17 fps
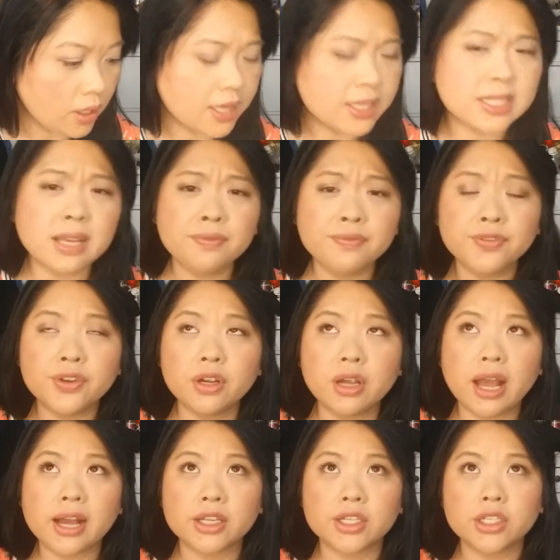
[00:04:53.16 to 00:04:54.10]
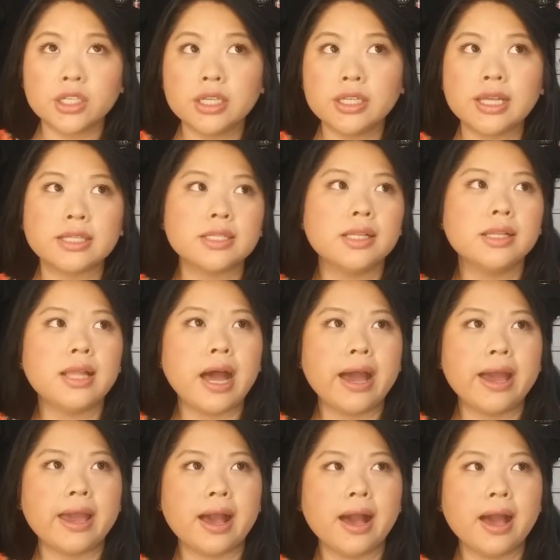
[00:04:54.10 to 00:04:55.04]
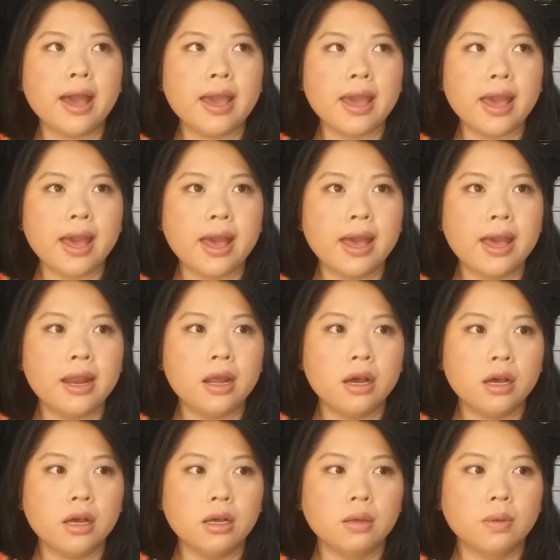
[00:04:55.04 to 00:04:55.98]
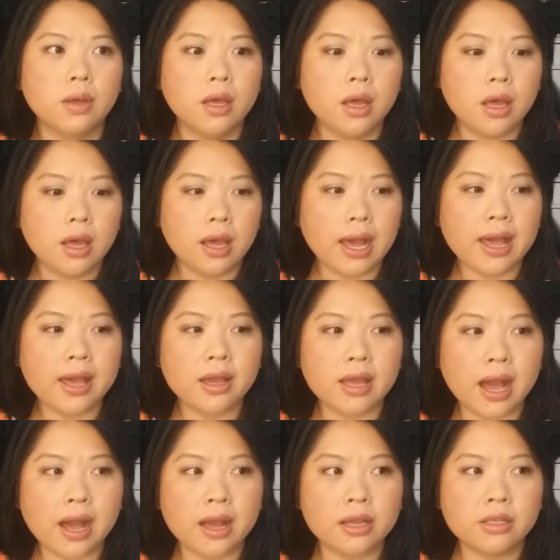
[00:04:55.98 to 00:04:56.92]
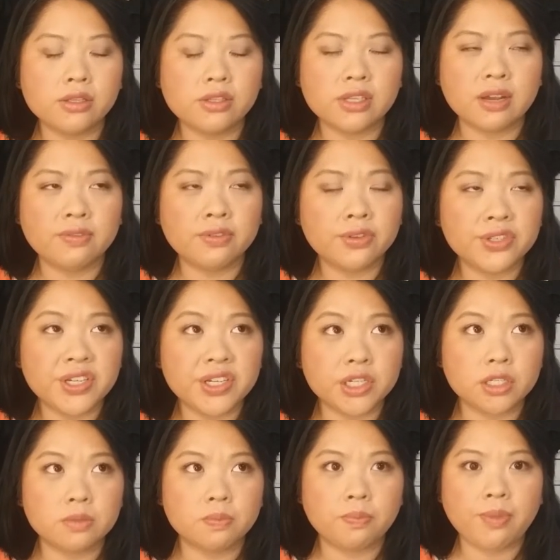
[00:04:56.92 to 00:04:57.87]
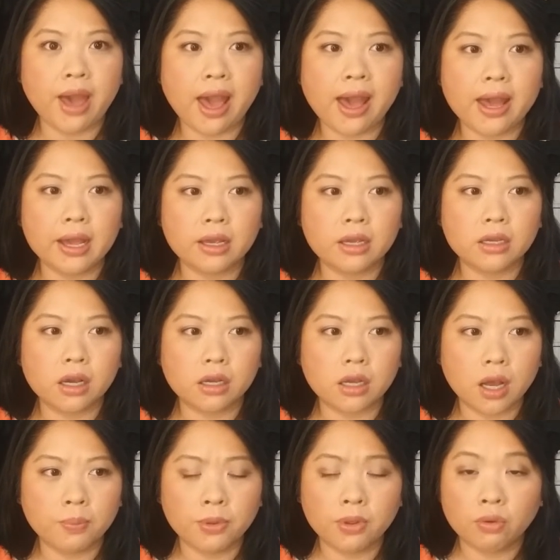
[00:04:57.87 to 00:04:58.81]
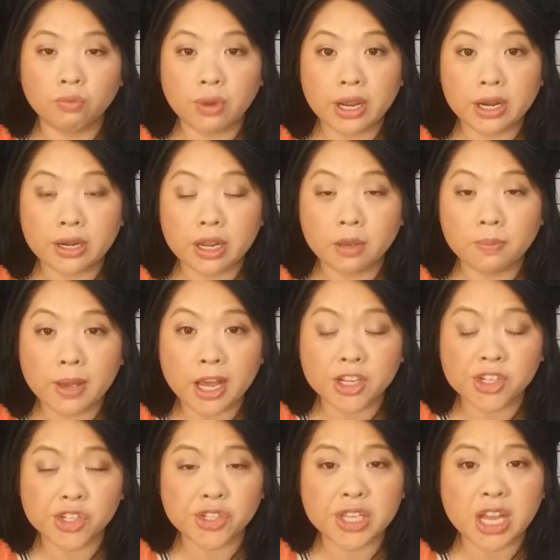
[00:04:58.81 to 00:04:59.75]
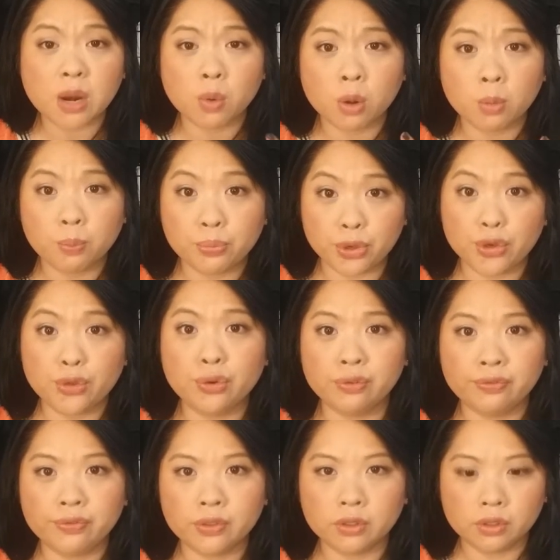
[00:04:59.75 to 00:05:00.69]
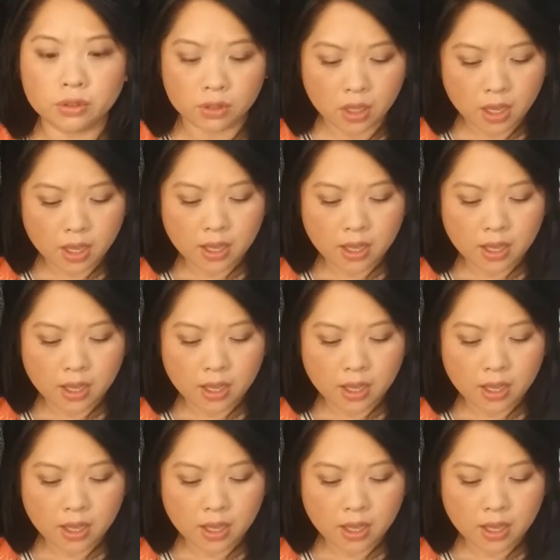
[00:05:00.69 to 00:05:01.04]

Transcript: Except for actually, that's a lie. I had um, I had gotten several years back a couple of red nail polishes that were beautiful.